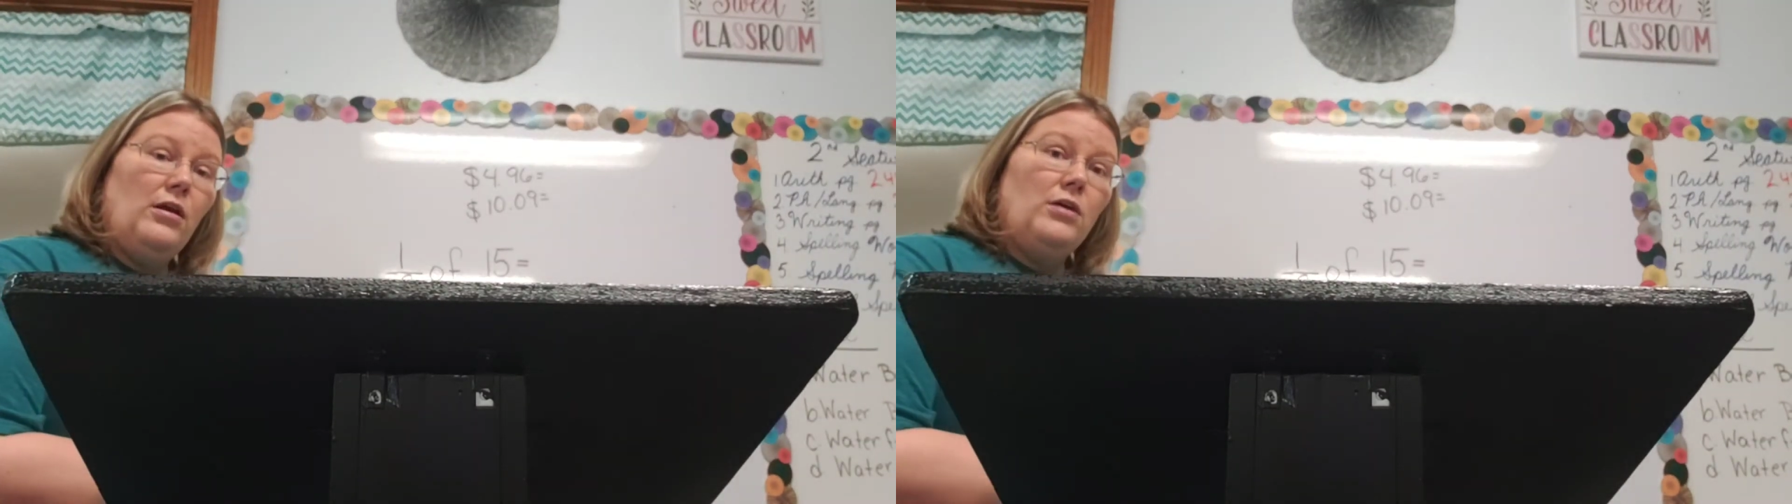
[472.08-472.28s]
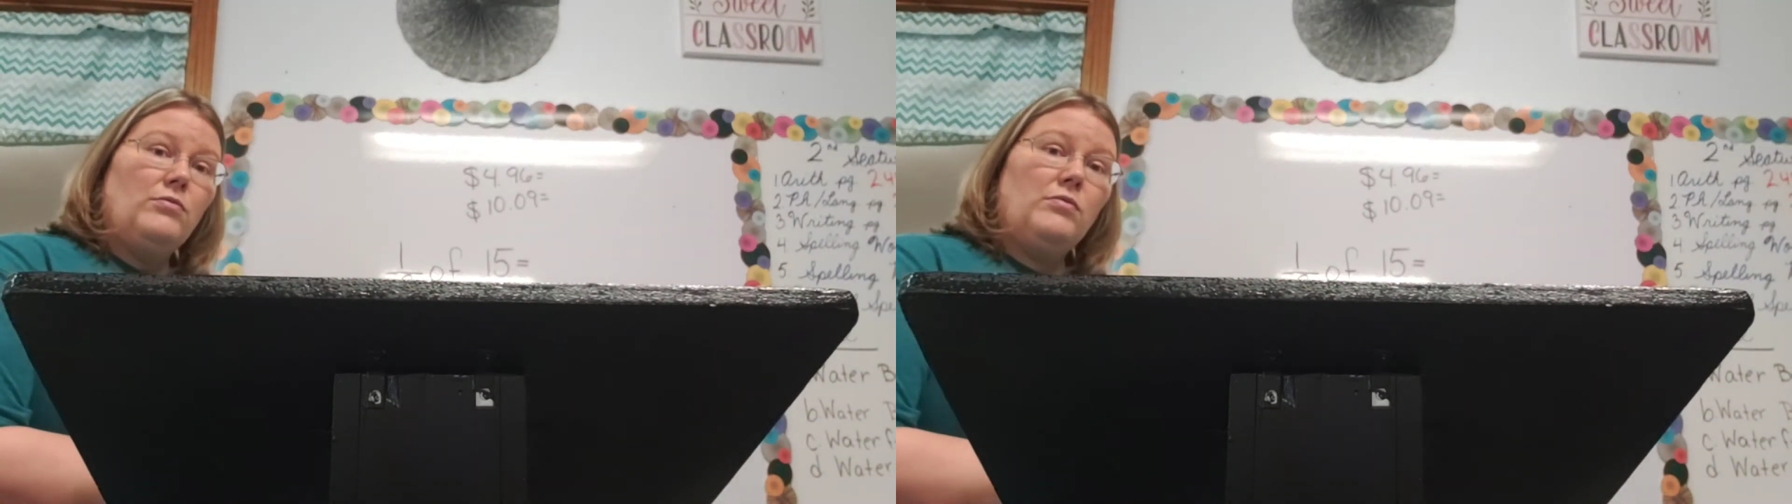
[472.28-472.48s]

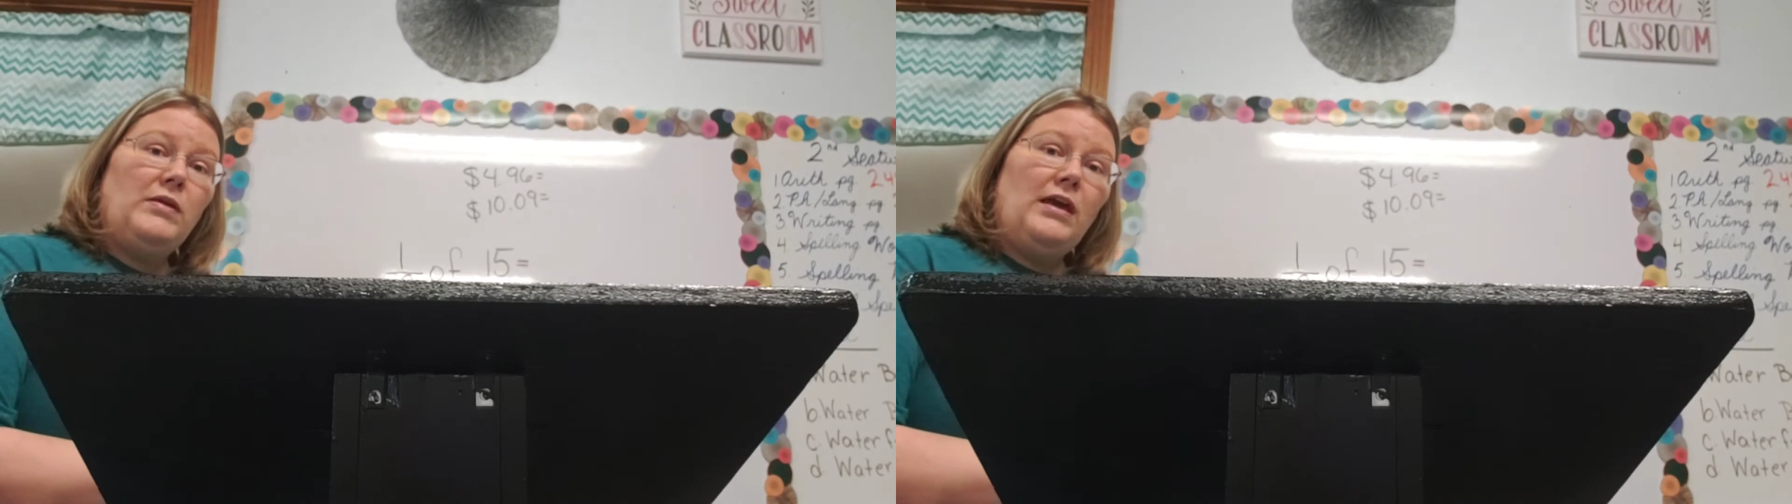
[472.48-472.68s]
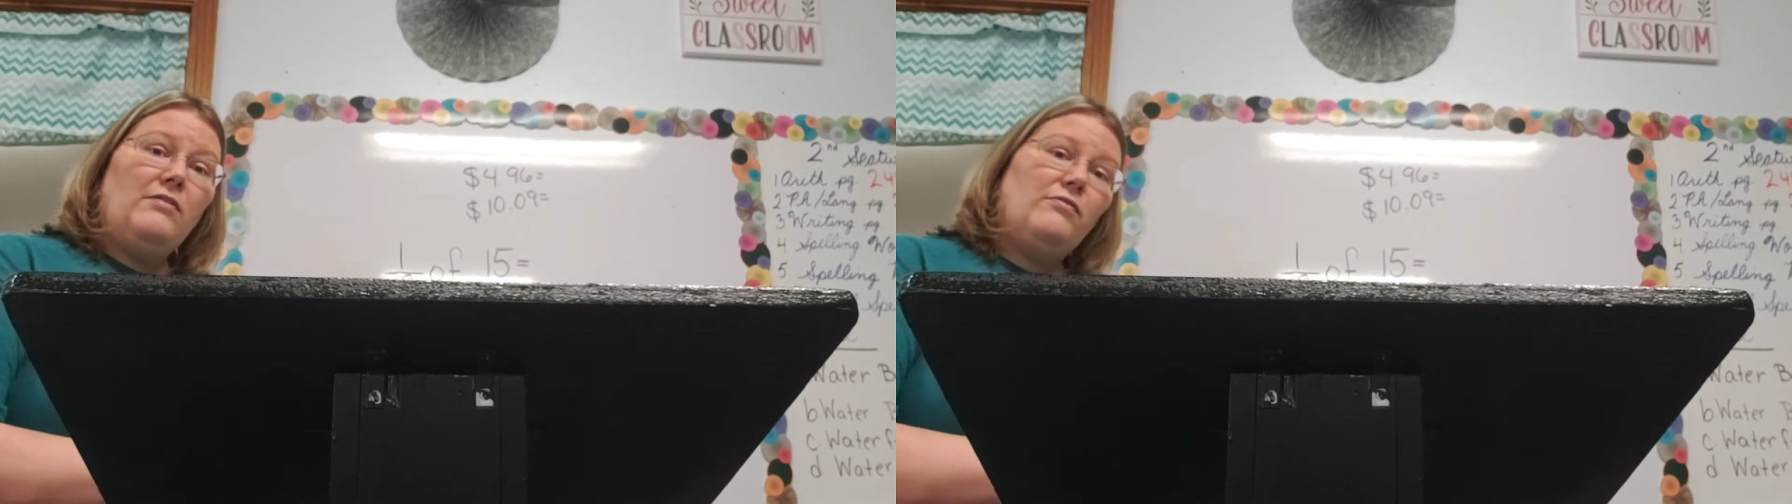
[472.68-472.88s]
When we
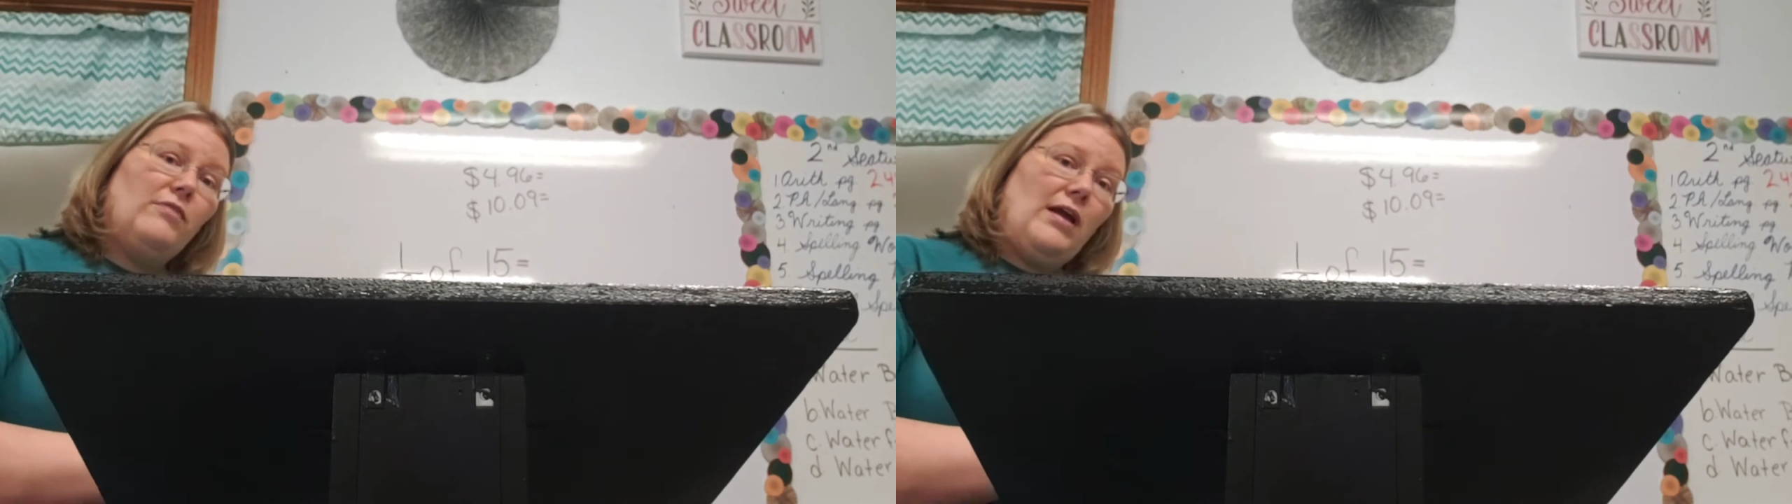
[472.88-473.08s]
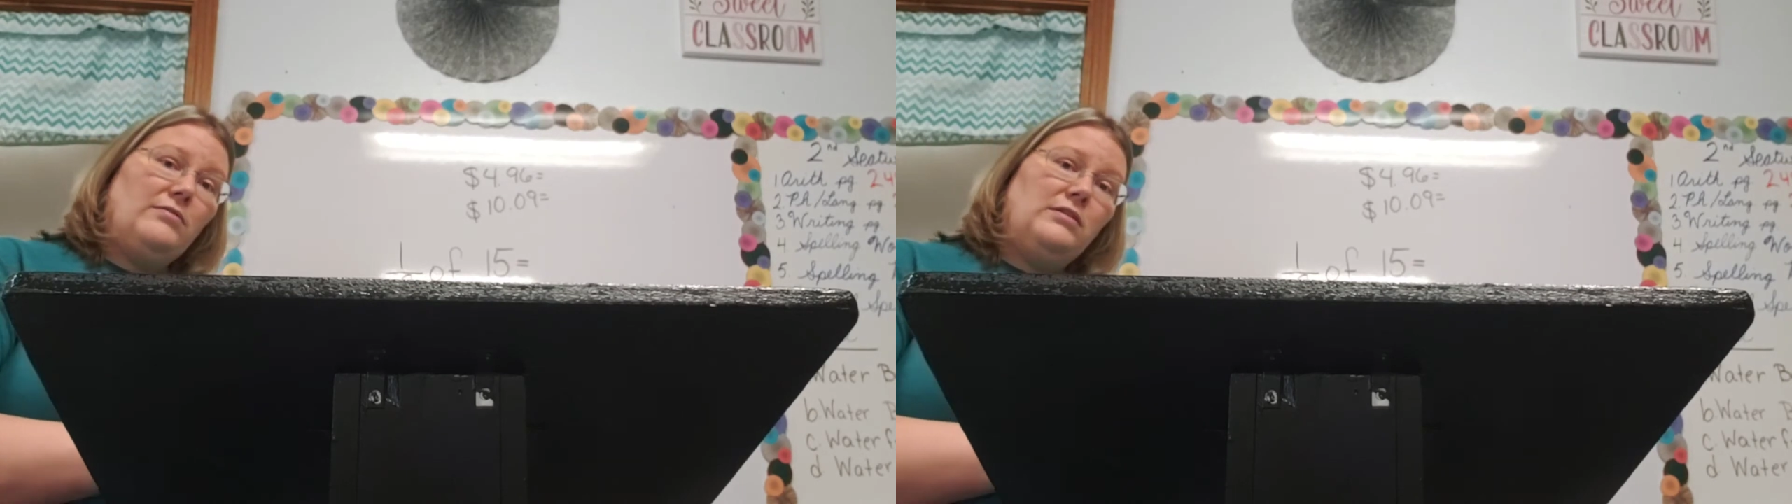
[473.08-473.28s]
have
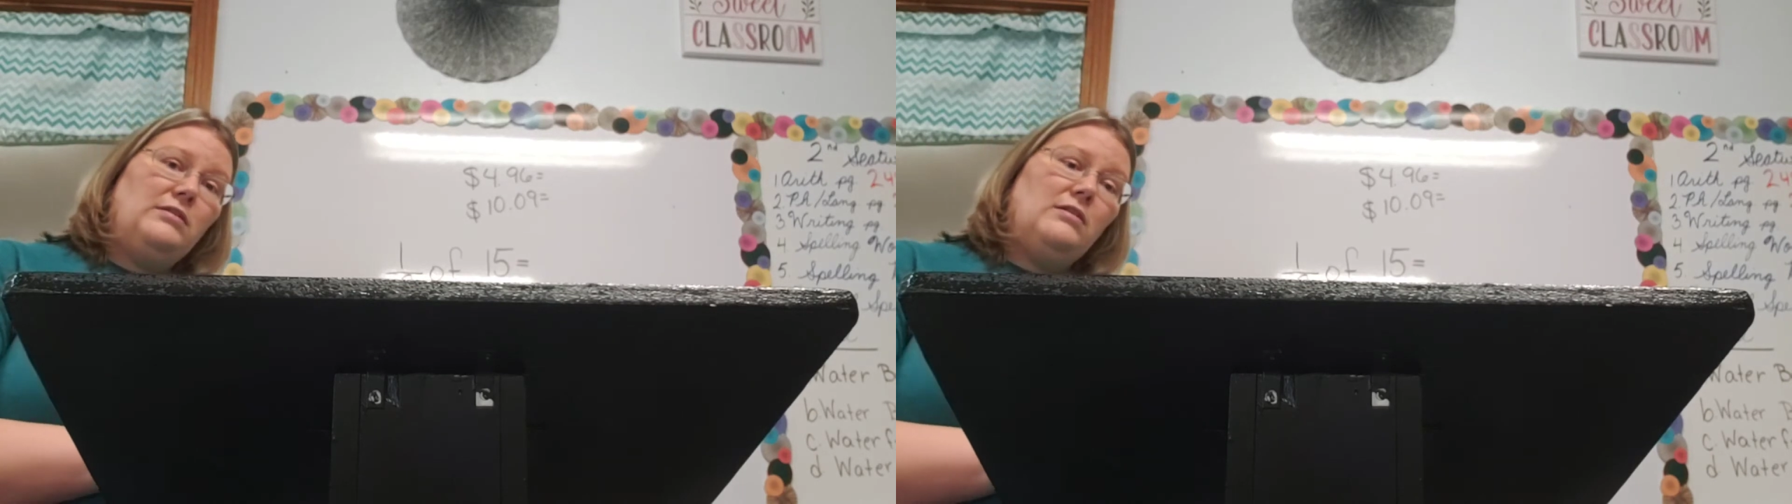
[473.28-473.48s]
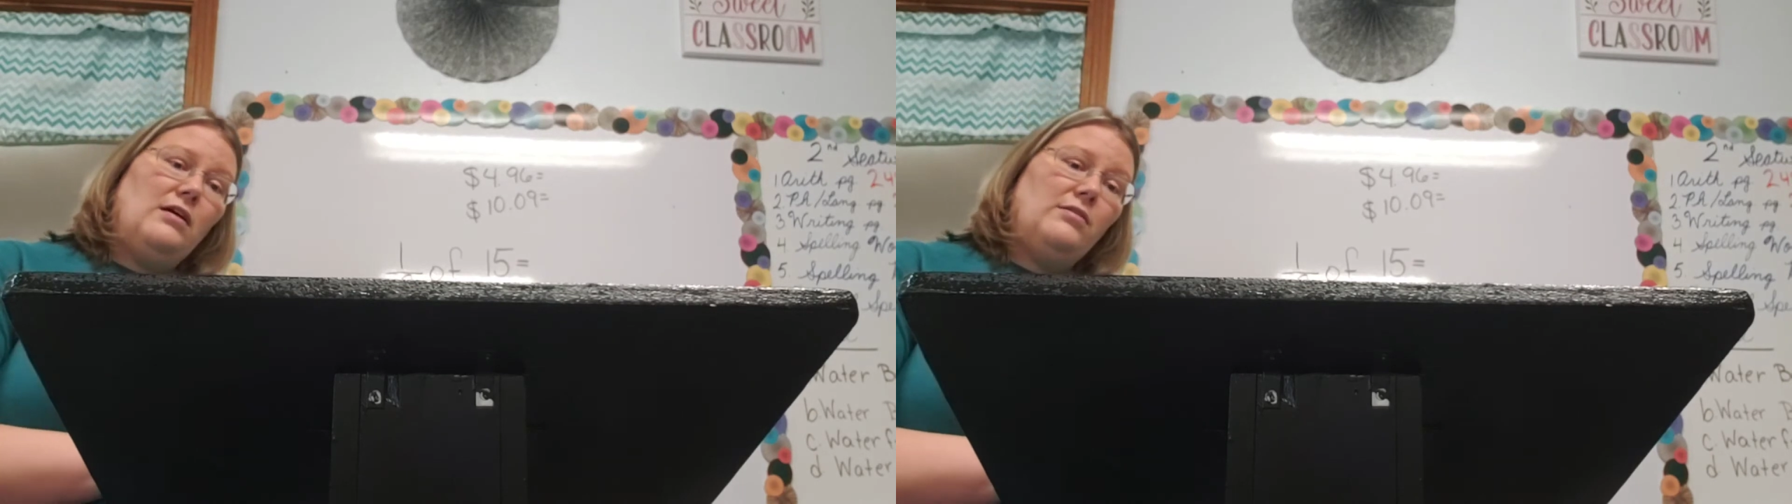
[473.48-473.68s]
rounded
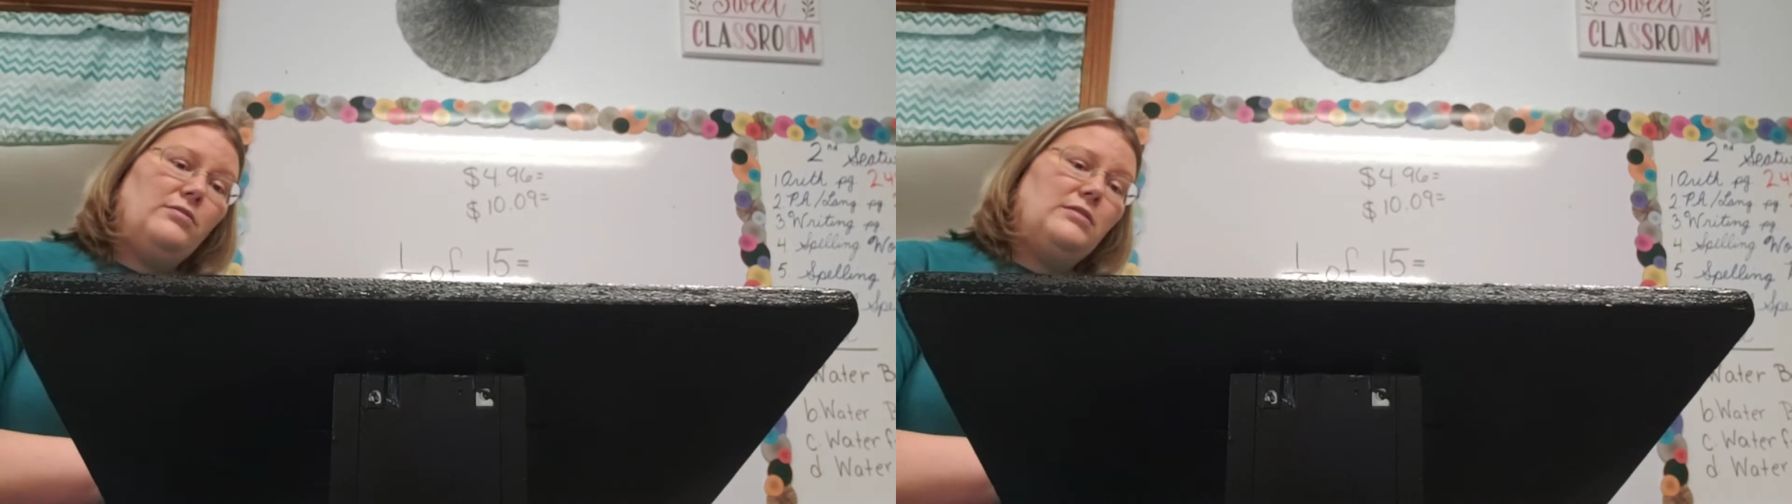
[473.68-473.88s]
dollars,